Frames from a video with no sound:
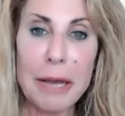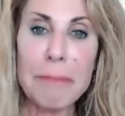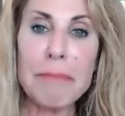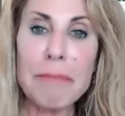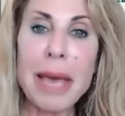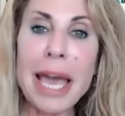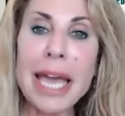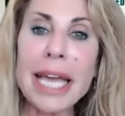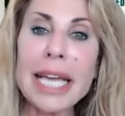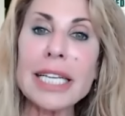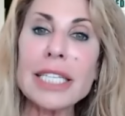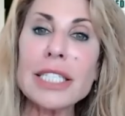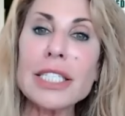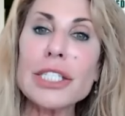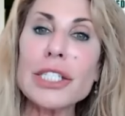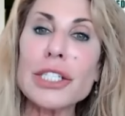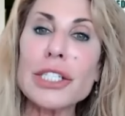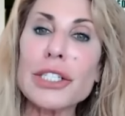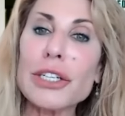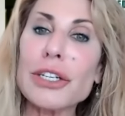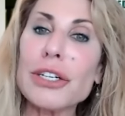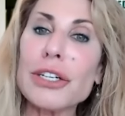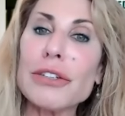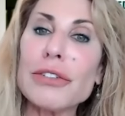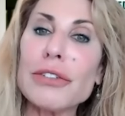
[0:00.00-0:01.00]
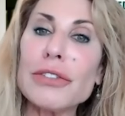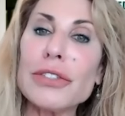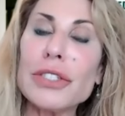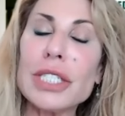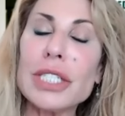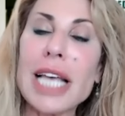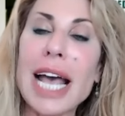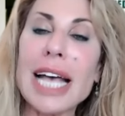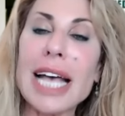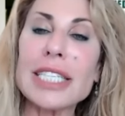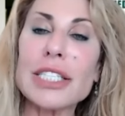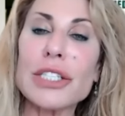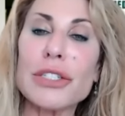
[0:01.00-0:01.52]
Megan
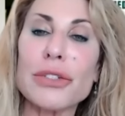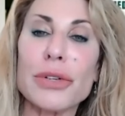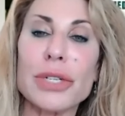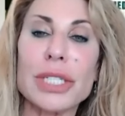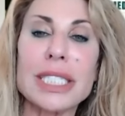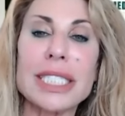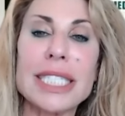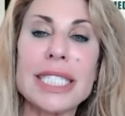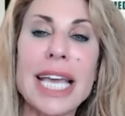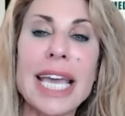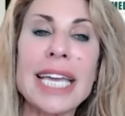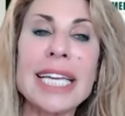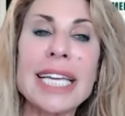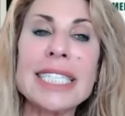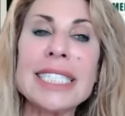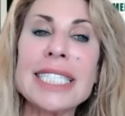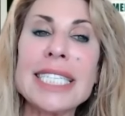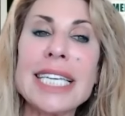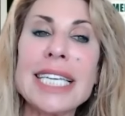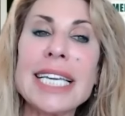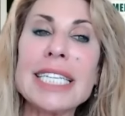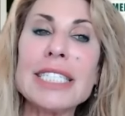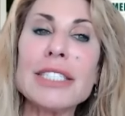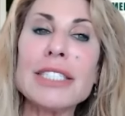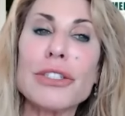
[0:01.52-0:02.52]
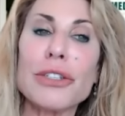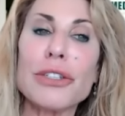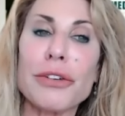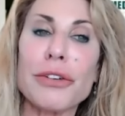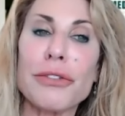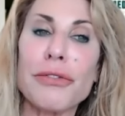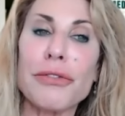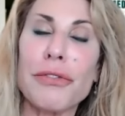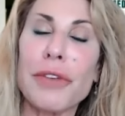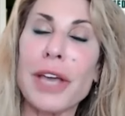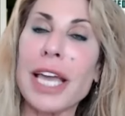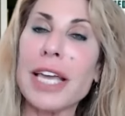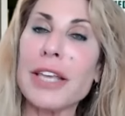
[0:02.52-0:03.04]
serves as an ordained
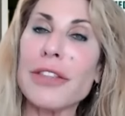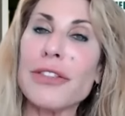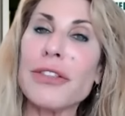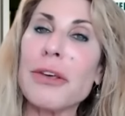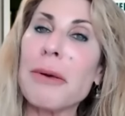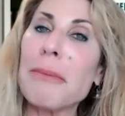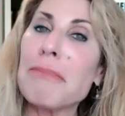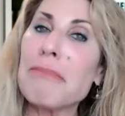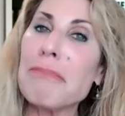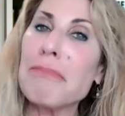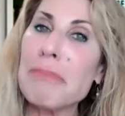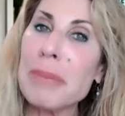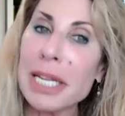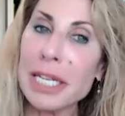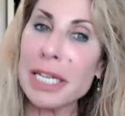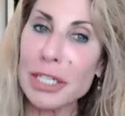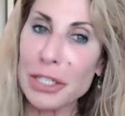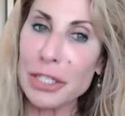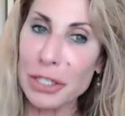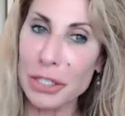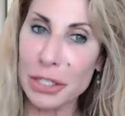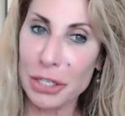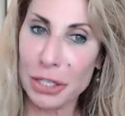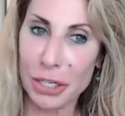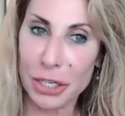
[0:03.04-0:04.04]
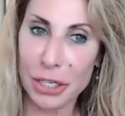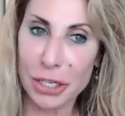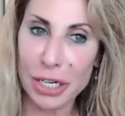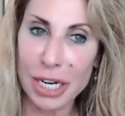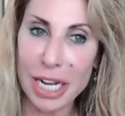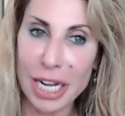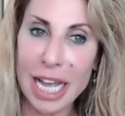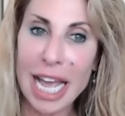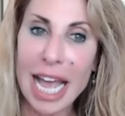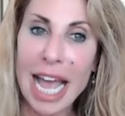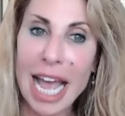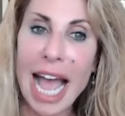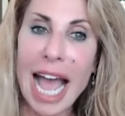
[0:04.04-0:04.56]
interfaith minister
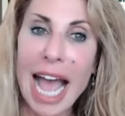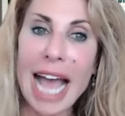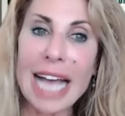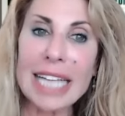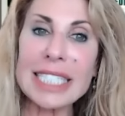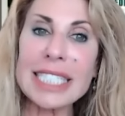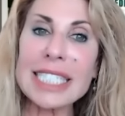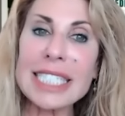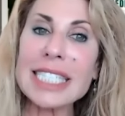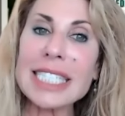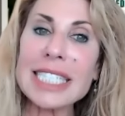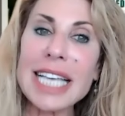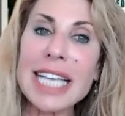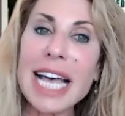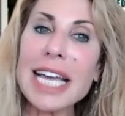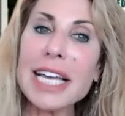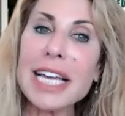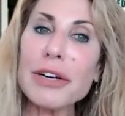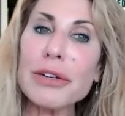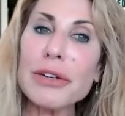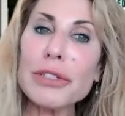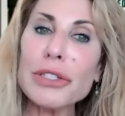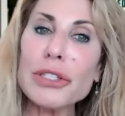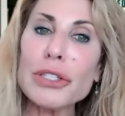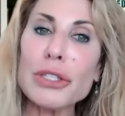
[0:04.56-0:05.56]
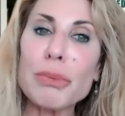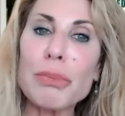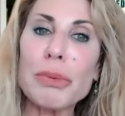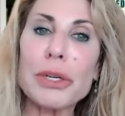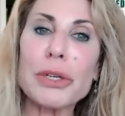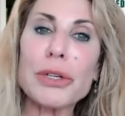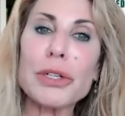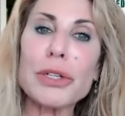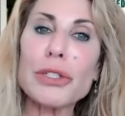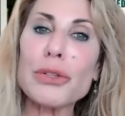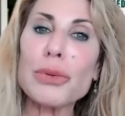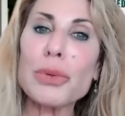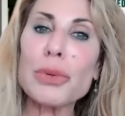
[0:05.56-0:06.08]
and
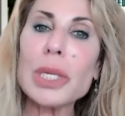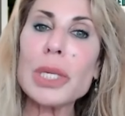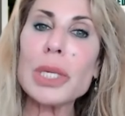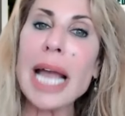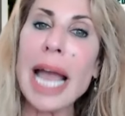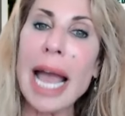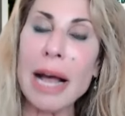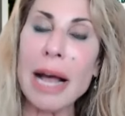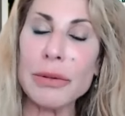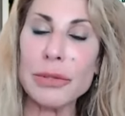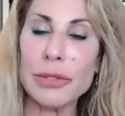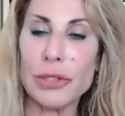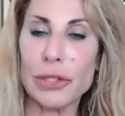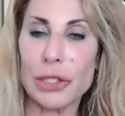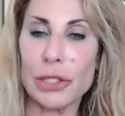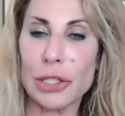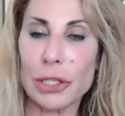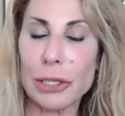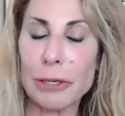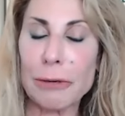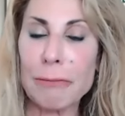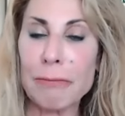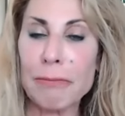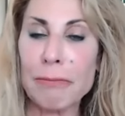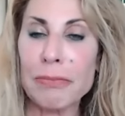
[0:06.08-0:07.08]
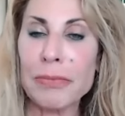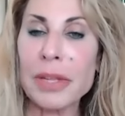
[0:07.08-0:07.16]
psychospiritual counselor,